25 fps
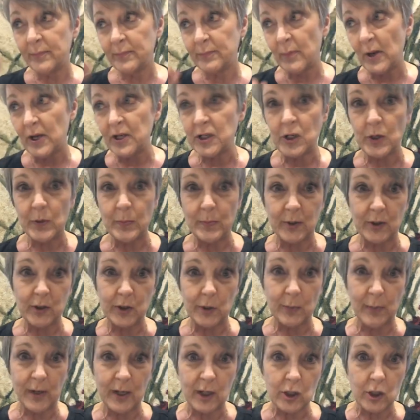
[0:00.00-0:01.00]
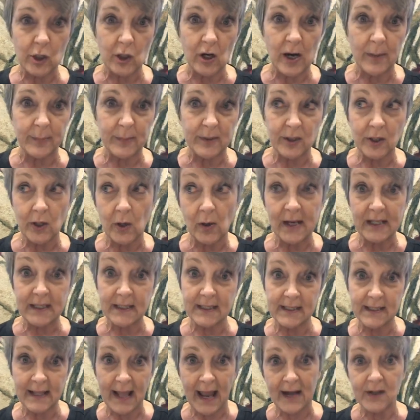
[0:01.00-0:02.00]
but you put your picture up, and so I
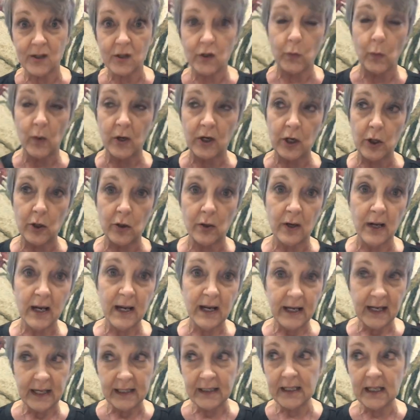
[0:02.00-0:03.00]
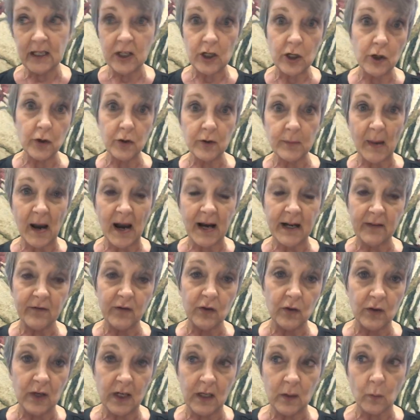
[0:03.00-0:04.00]
snatched one of and said, use mine if
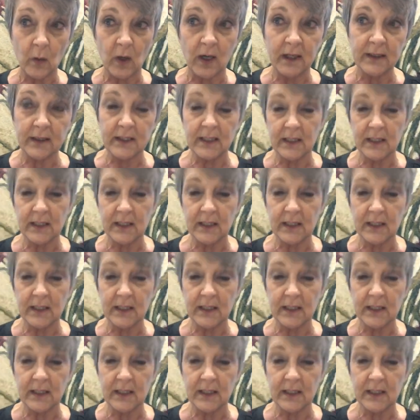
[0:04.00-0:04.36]
you need one.